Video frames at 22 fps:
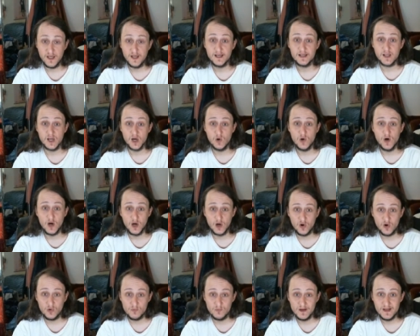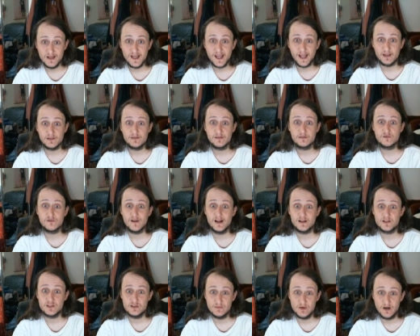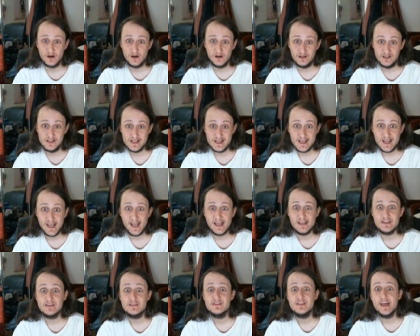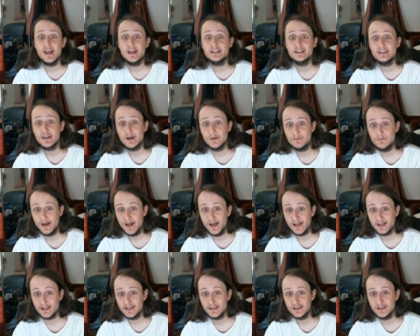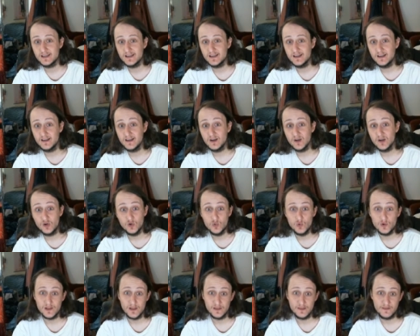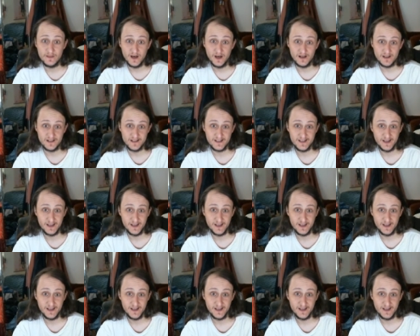go home and scratch them all, and then come back. Who would have thunk?